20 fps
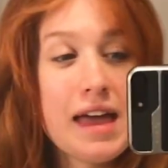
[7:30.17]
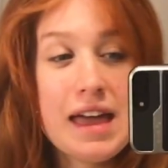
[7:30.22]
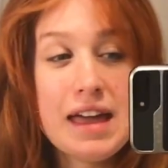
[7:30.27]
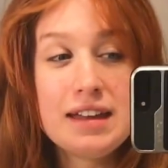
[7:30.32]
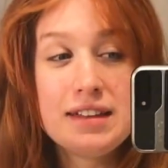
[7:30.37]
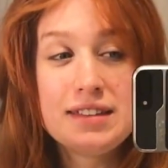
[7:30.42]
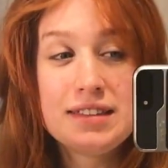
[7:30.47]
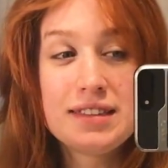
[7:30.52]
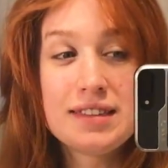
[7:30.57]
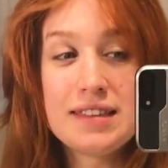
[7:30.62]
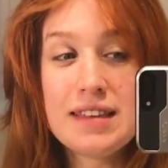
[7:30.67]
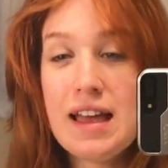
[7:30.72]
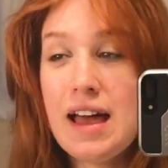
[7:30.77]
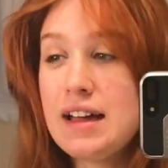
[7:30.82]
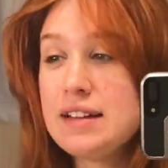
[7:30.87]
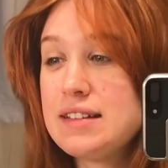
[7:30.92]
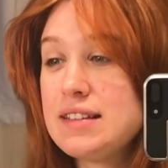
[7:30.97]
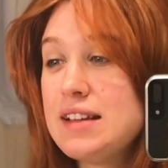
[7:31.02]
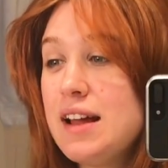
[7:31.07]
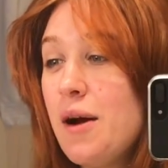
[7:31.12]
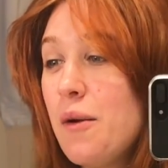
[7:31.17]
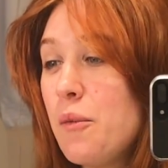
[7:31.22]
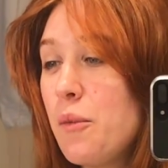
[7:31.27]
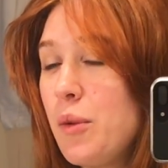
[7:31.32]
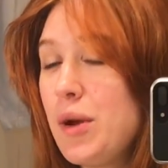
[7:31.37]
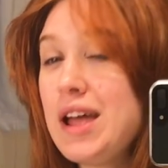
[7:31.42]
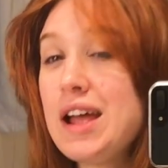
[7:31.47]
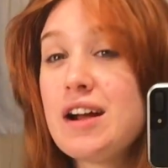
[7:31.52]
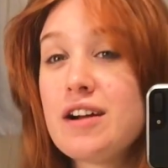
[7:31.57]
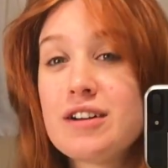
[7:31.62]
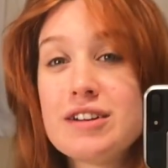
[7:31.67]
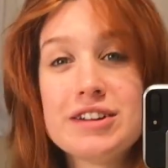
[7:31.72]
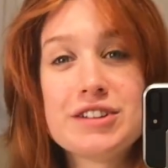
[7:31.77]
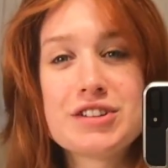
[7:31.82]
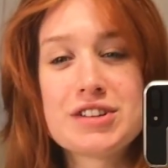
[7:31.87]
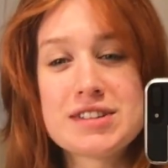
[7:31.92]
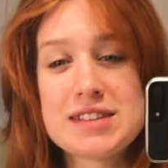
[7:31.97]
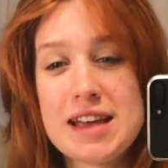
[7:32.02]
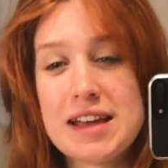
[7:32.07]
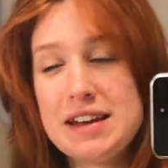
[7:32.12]
It's it's not weird. It's
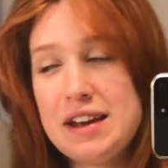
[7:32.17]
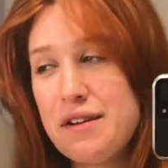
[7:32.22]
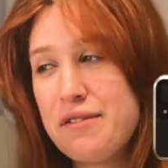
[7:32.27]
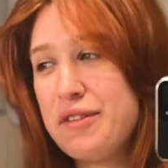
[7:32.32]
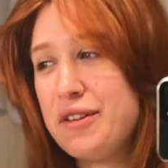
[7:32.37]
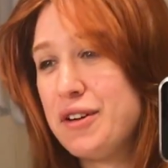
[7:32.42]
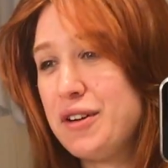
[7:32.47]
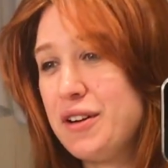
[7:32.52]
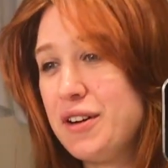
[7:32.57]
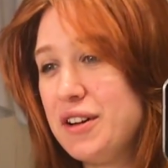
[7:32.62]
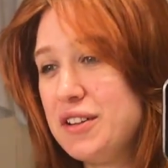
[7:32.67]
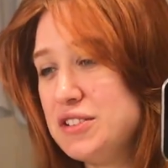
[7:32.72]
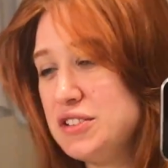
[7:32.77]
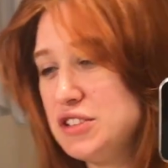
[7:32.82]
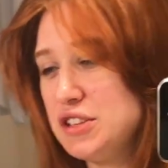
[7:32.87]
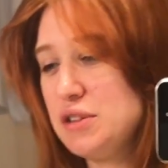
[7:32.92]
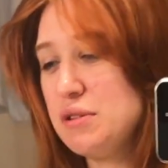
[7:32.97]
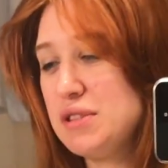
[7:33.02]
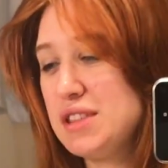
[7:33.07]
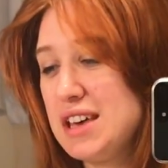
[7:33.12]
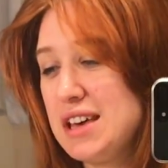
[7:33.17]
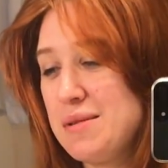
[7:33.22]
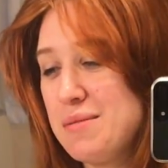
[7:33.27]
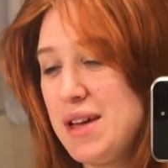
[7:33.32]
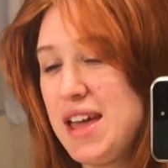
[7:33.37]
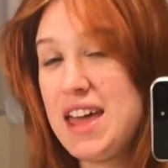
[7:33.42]
just I never do them,